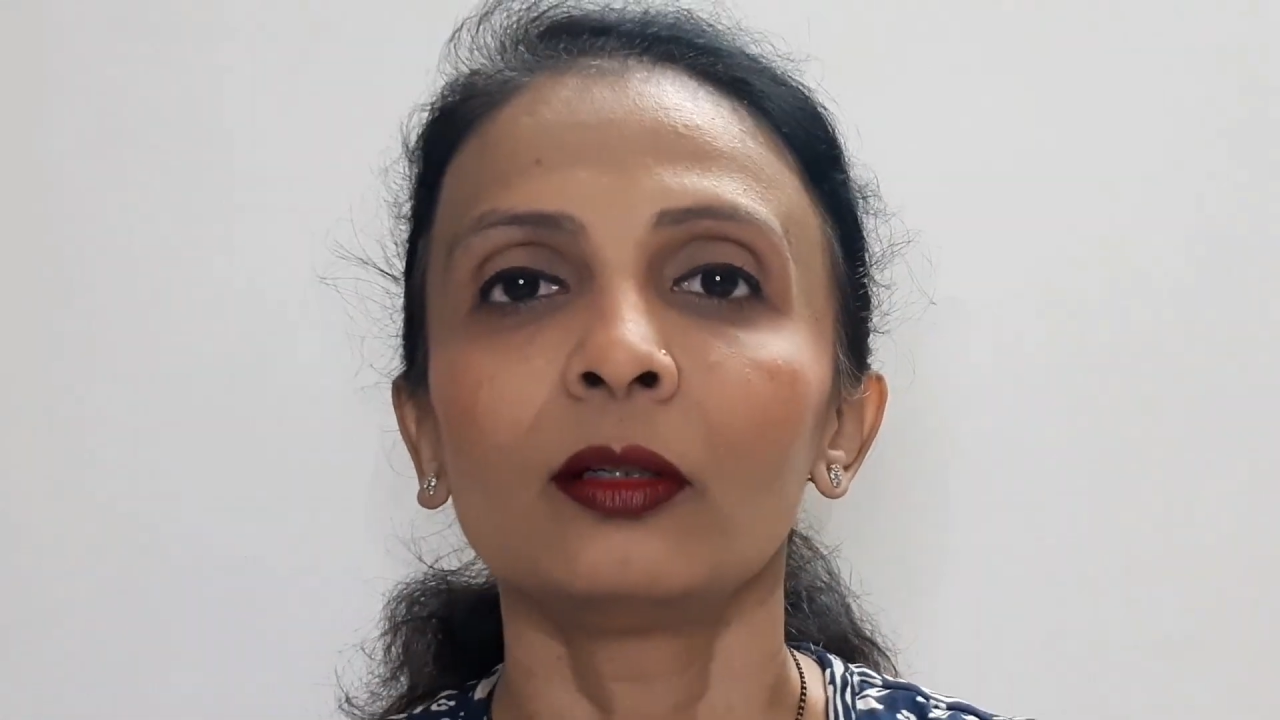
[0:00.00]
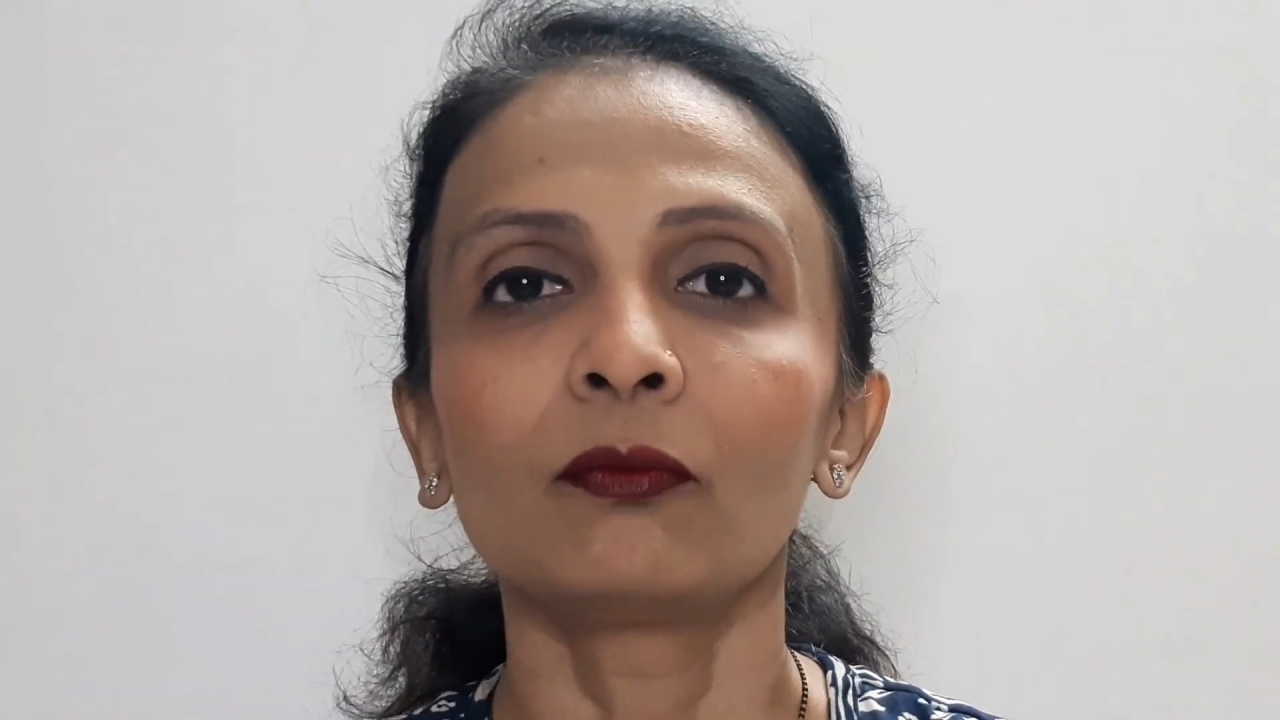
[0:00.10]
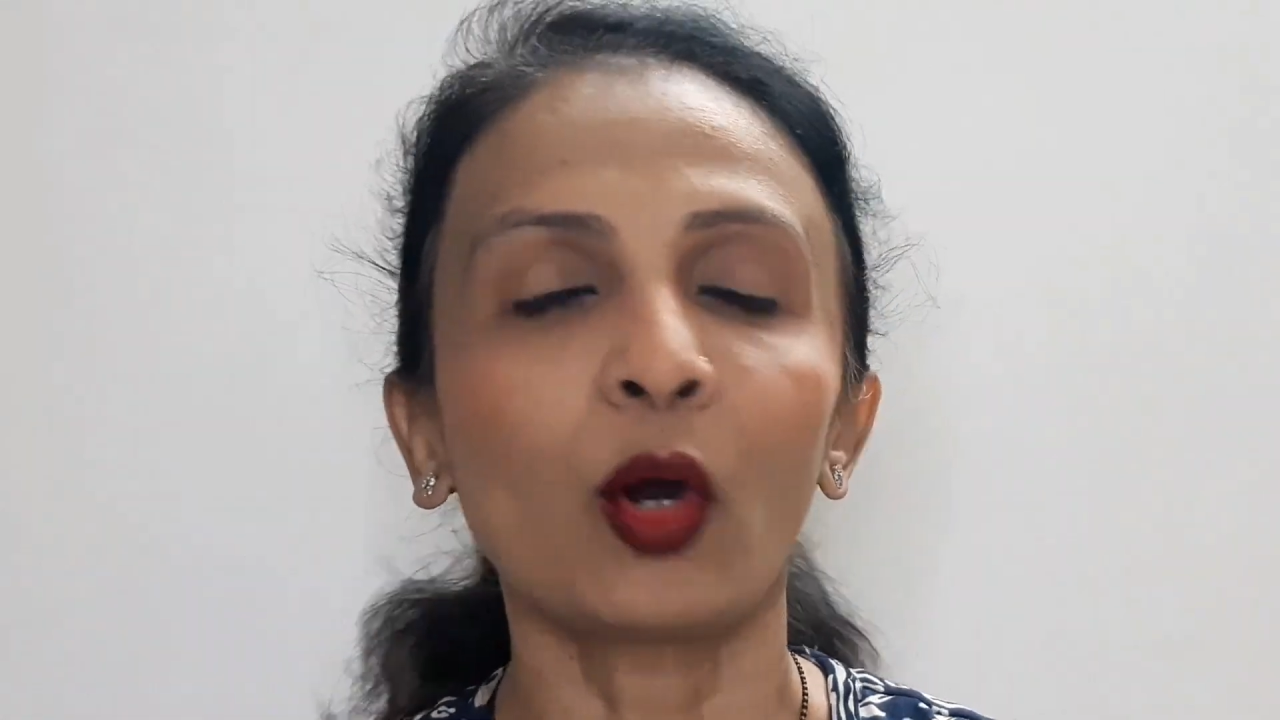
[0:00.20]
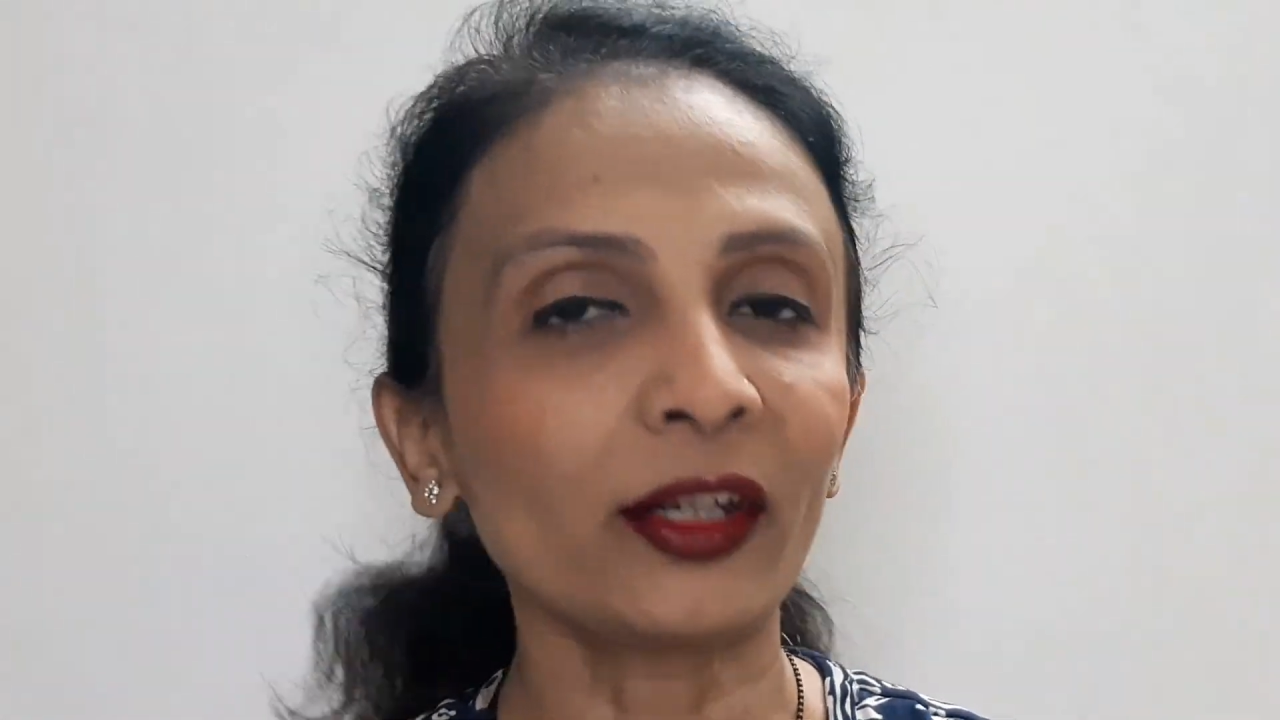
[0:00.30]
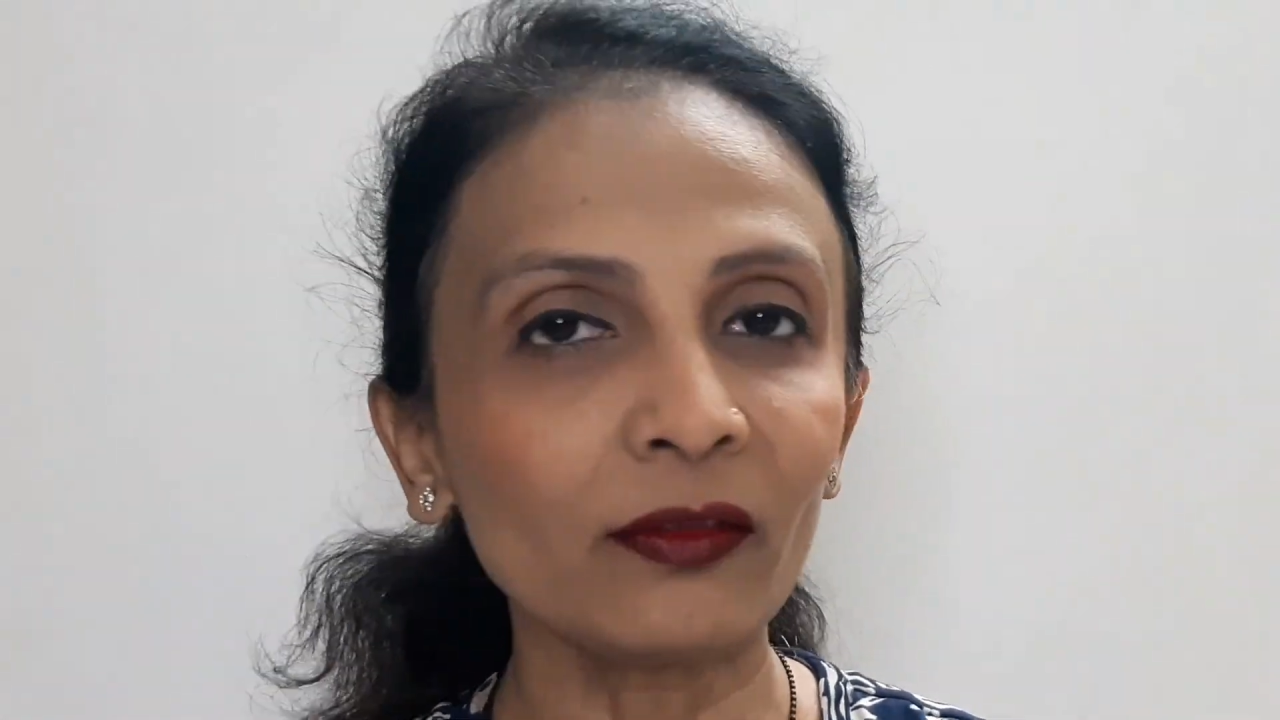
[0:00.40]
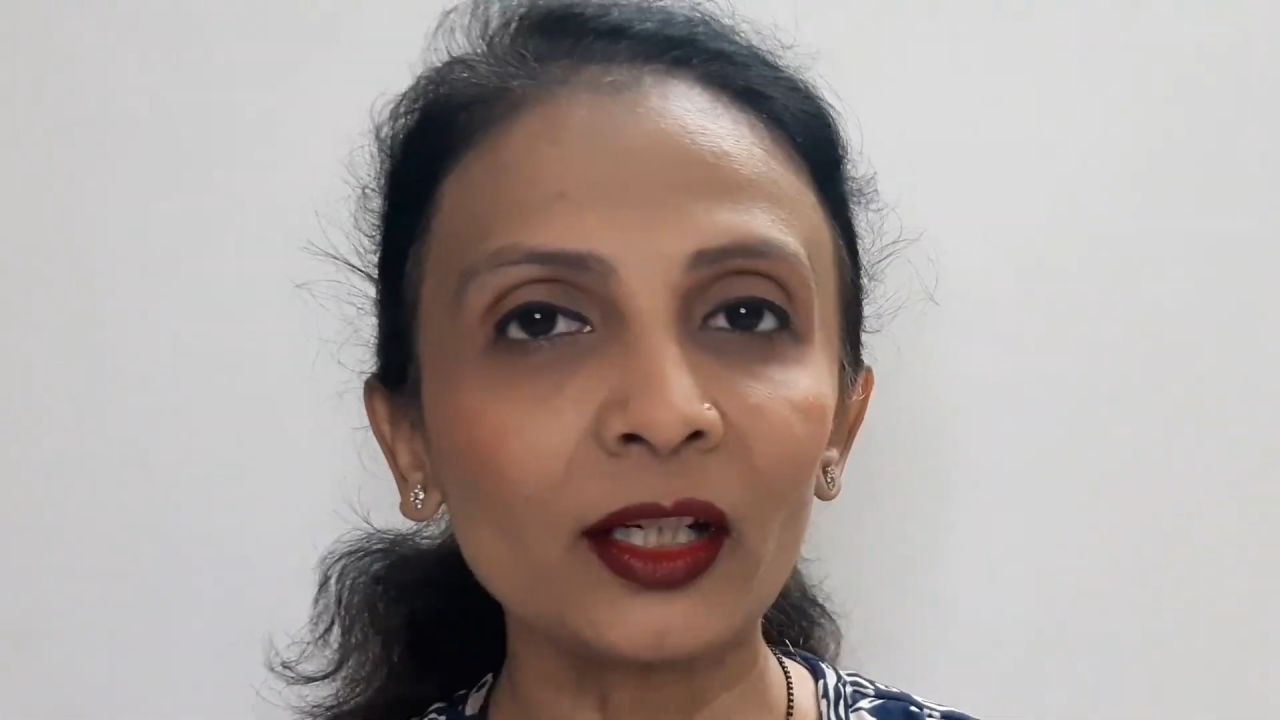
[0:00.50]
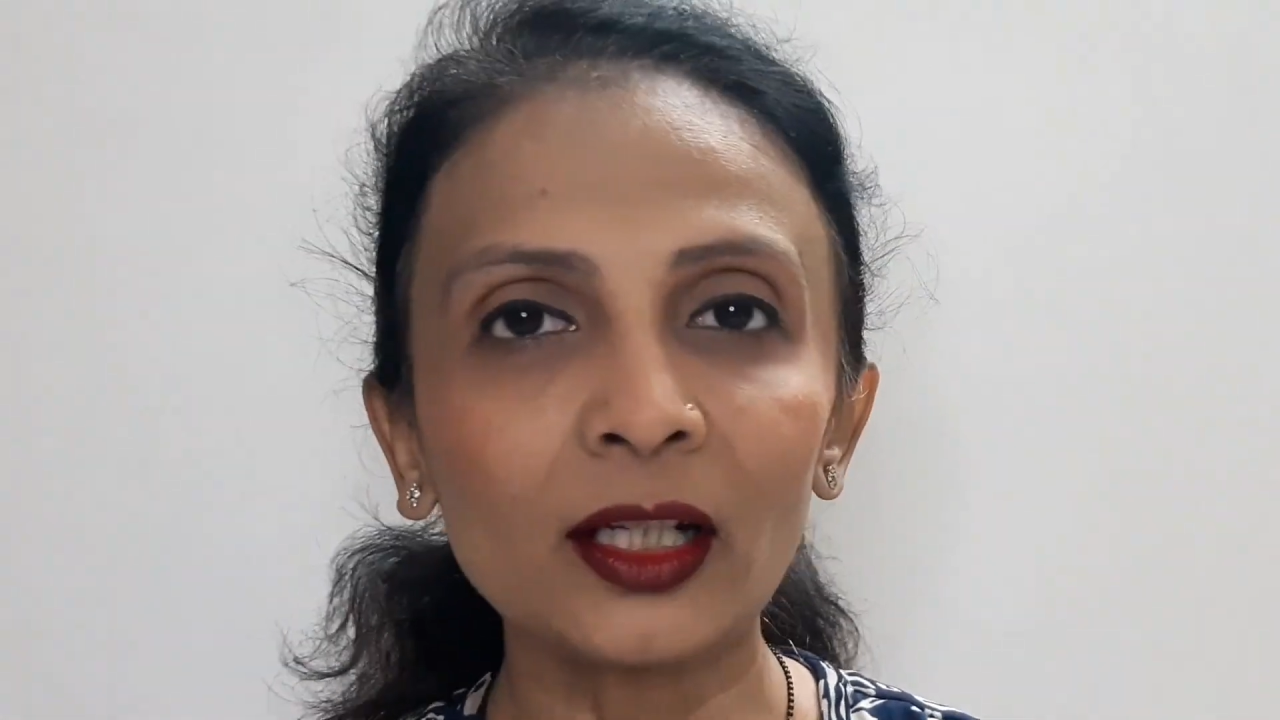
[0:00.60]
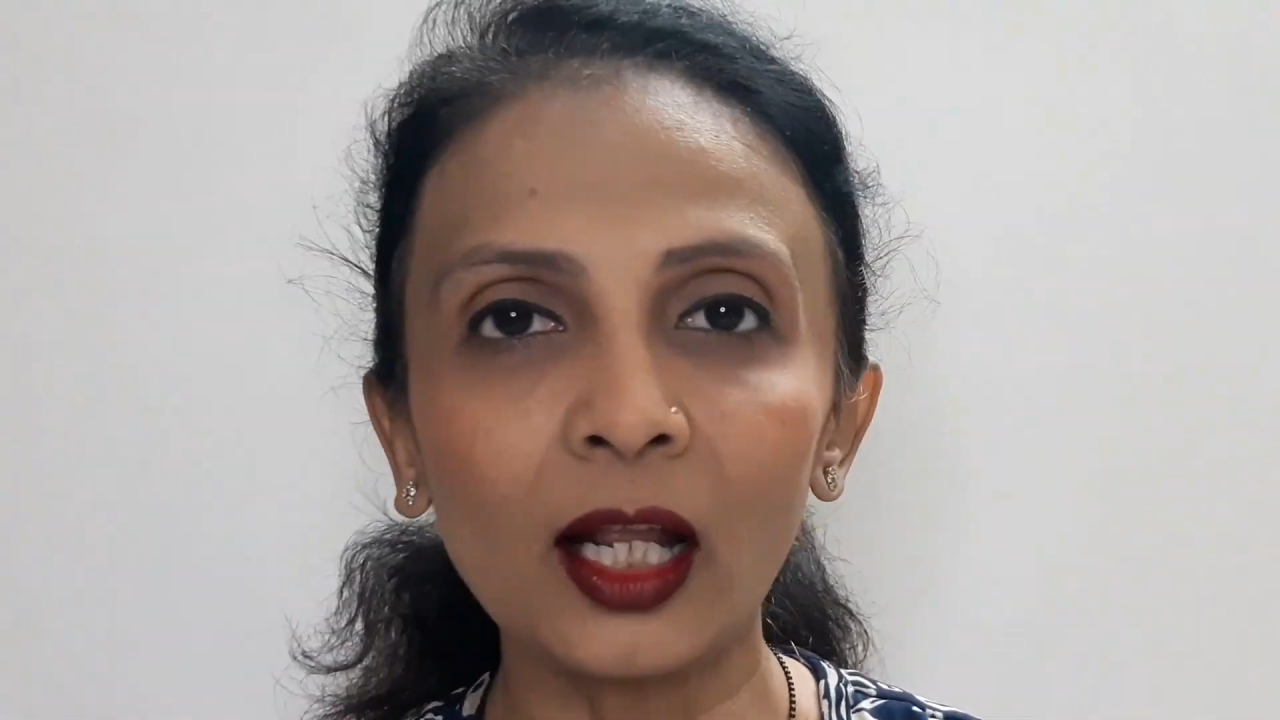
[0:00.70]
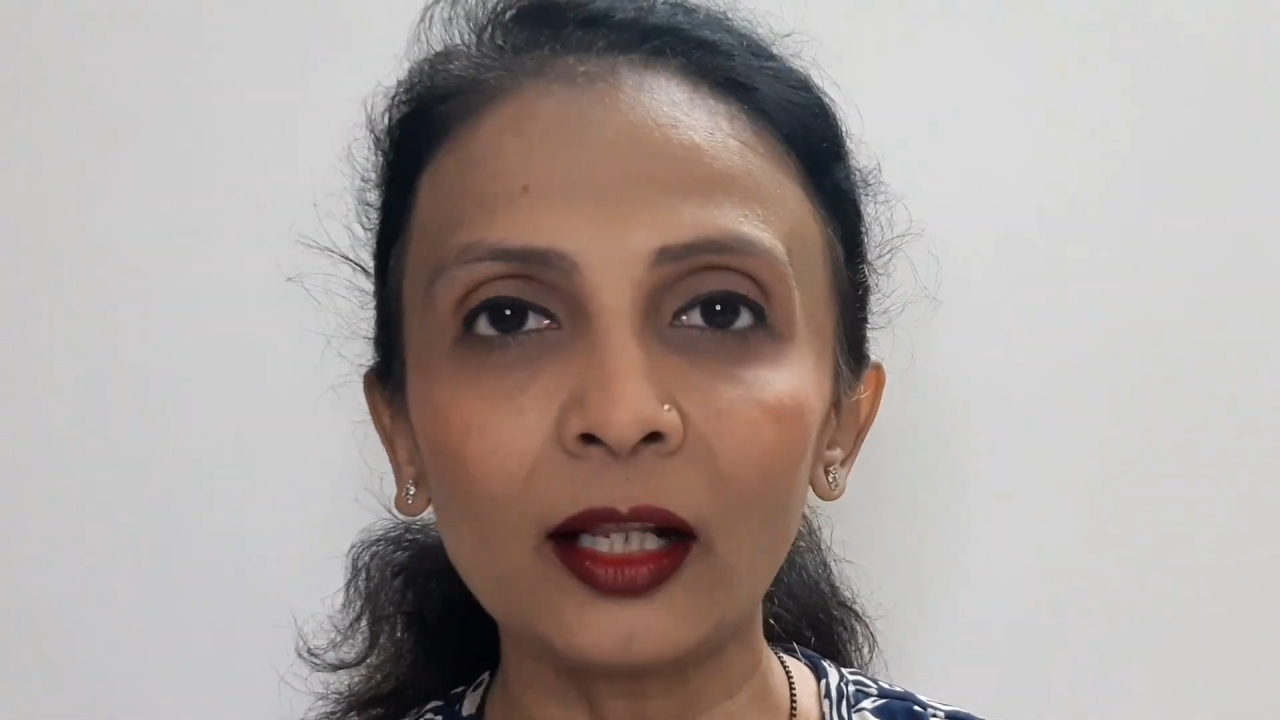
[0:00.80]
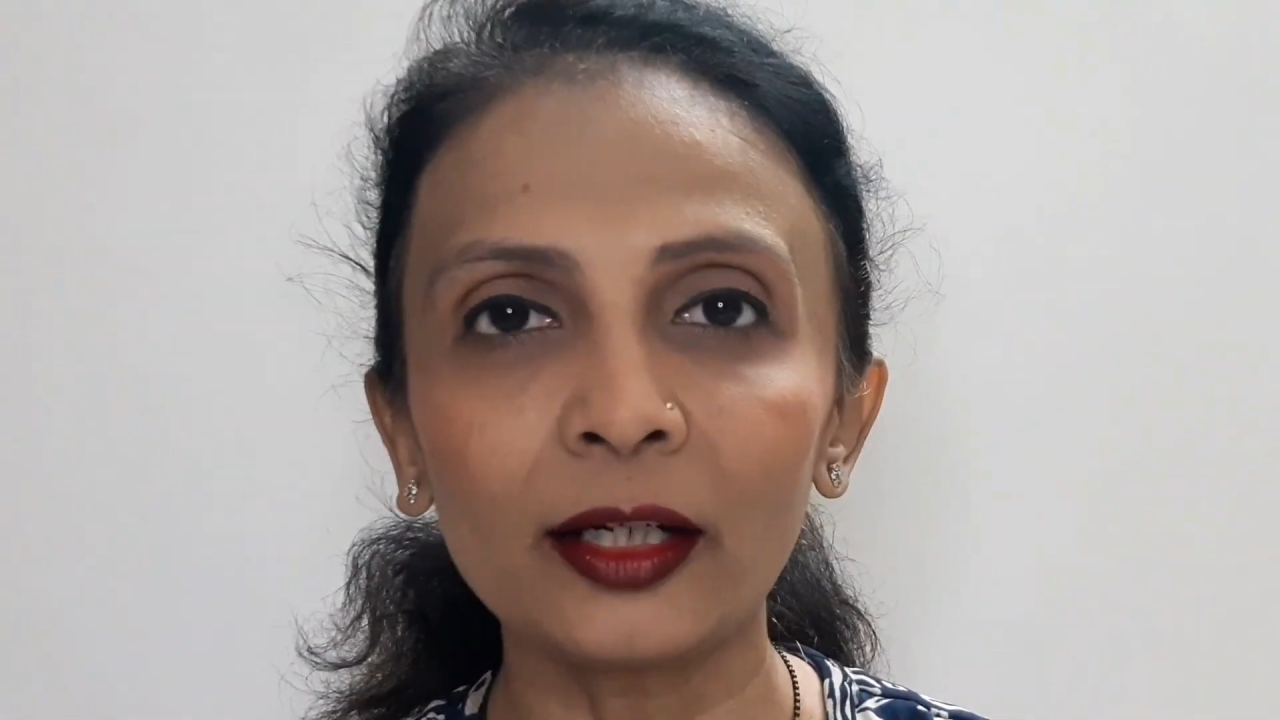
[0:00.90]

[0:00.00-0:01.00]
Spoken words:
Whatever color